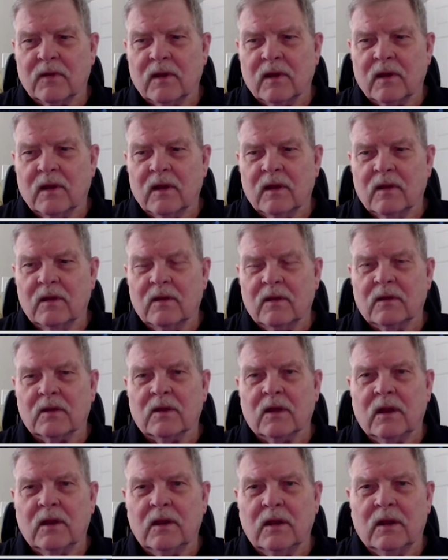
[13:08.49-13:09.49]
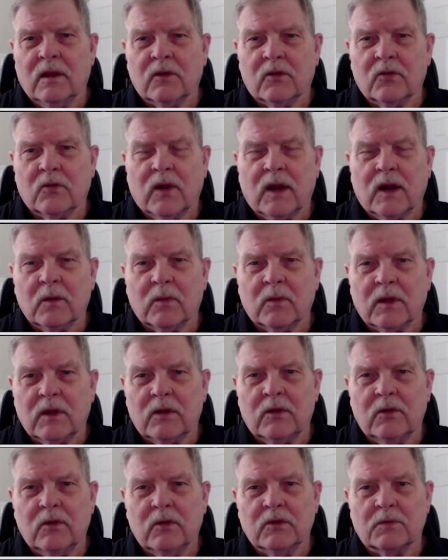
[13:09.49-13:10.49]
uh incredibly
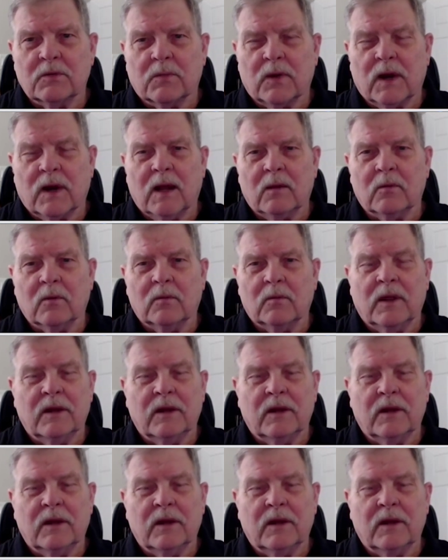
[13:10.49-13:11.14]
huge problem